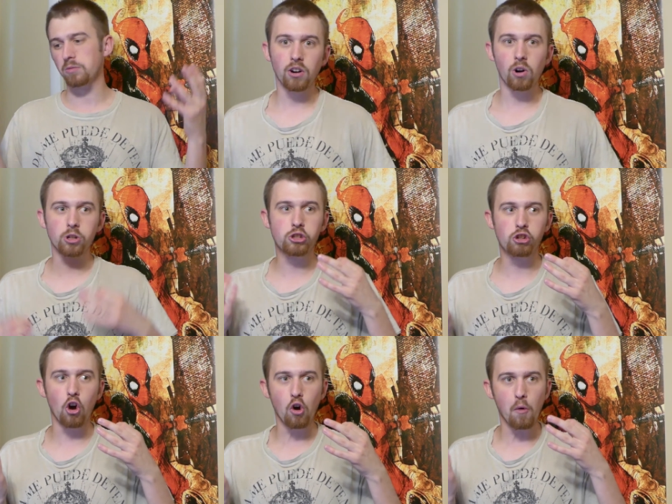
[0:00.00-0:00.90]
There are
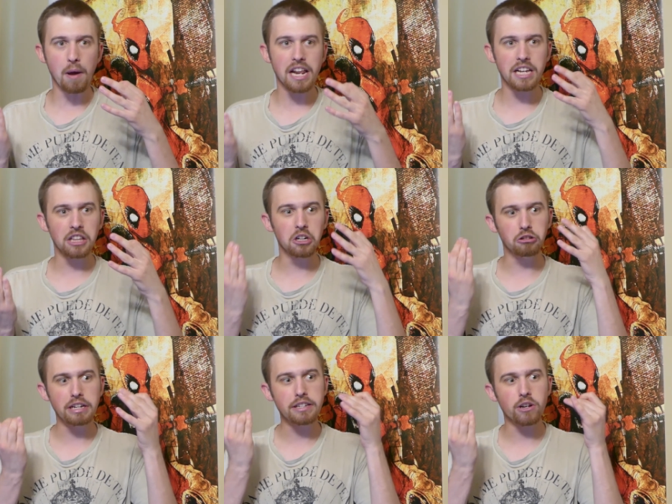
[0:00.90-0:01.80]
so many
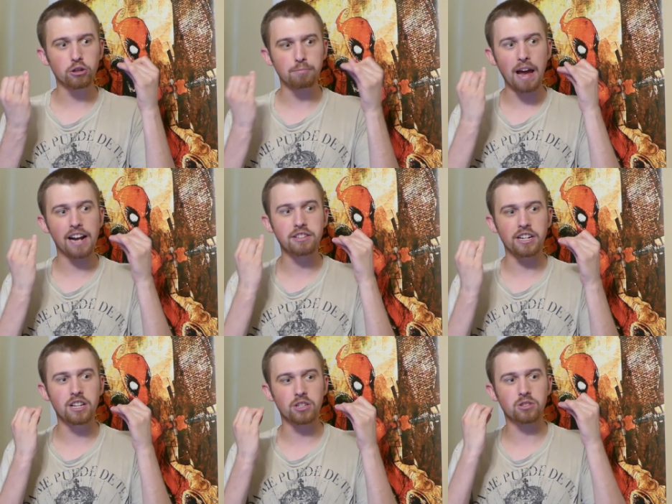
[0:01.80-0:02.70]
little details packed
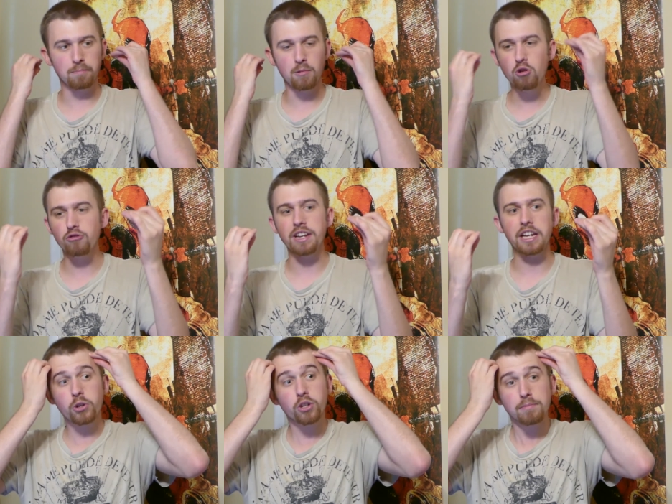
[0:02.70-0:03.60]
into this
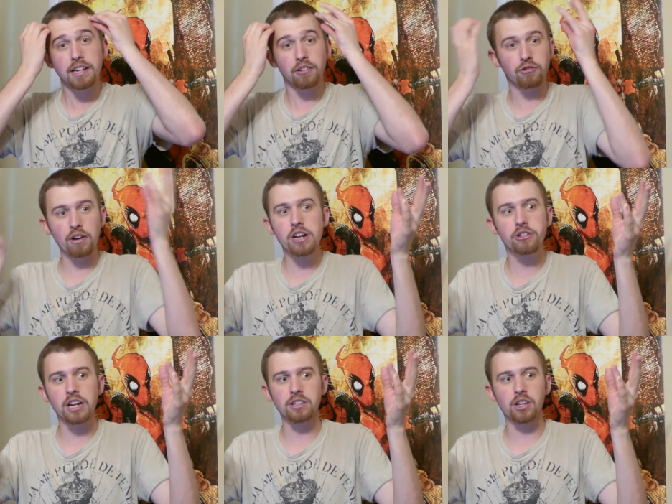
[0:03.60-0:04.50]
movie. You could make a
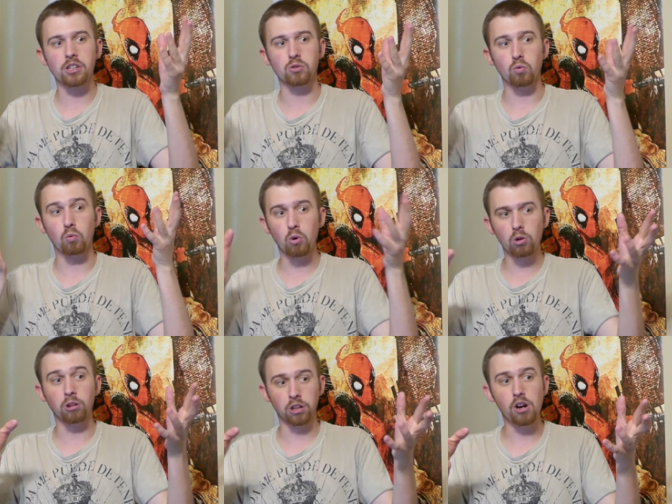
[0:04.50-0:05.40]
franchise out of this
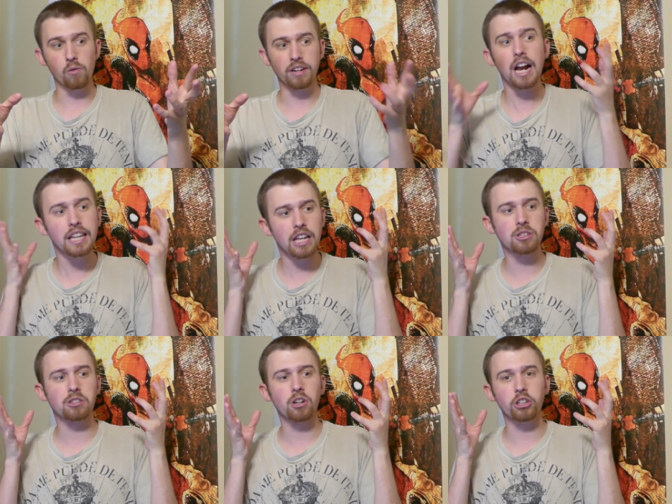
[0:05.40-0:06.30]
world alone, not
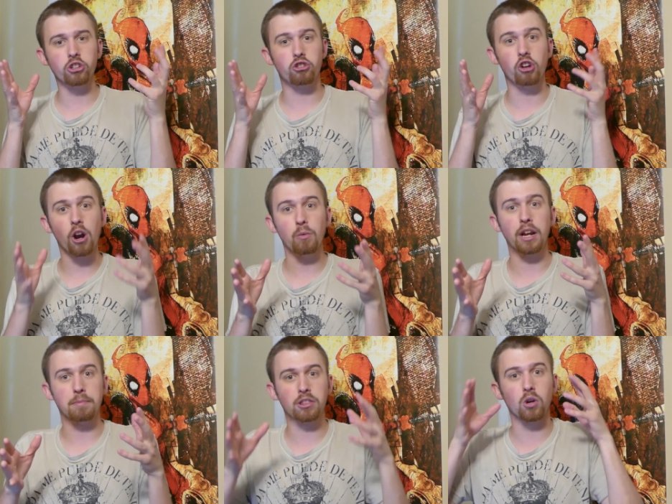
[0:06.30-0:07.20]
necessarily just John
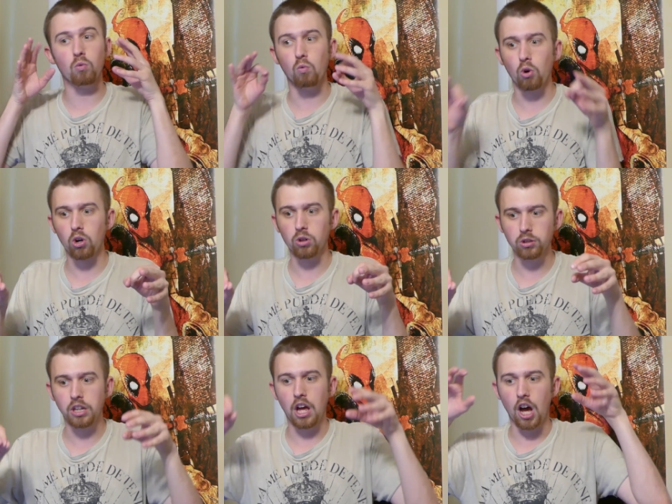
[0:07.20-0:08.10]
Wick, but the
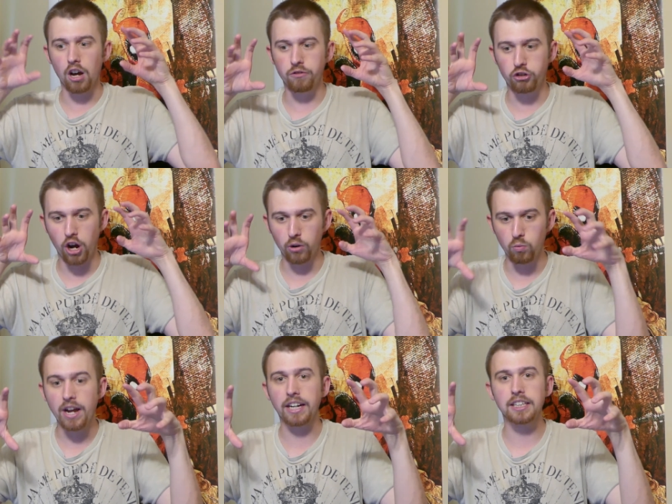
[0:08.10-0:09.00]
world of John
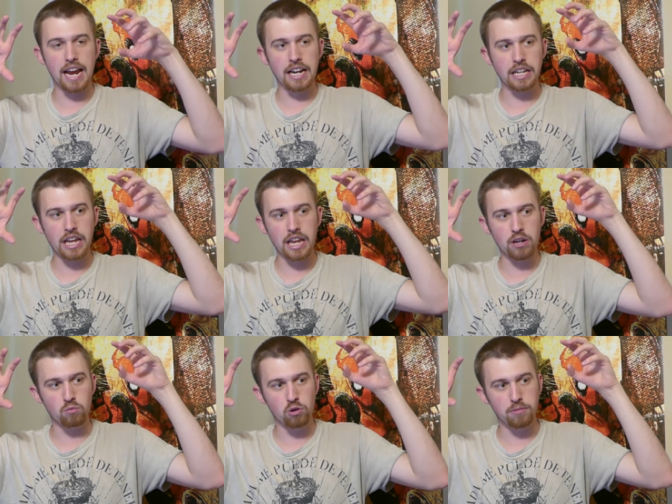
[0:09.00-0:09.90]
Wick. And
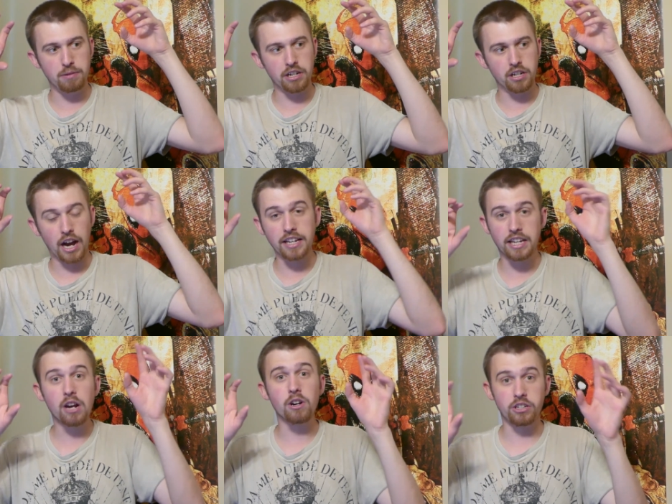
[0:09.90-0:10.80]
it would be, I
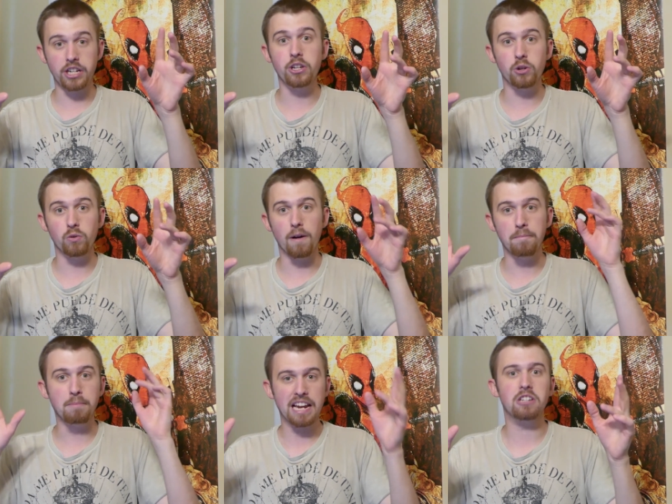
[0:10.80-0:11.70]
guarantee you,
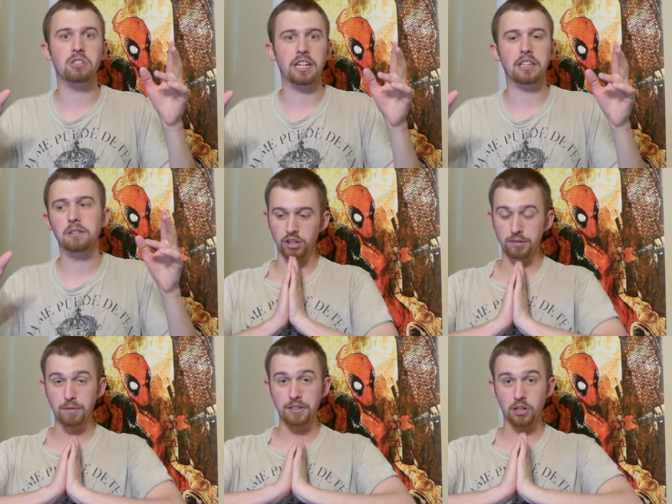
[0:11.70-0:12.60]
amazing.
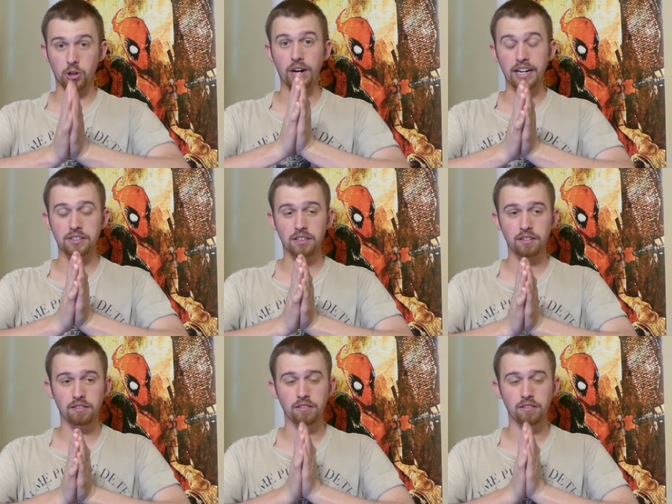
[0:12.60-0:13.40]
These movies are great.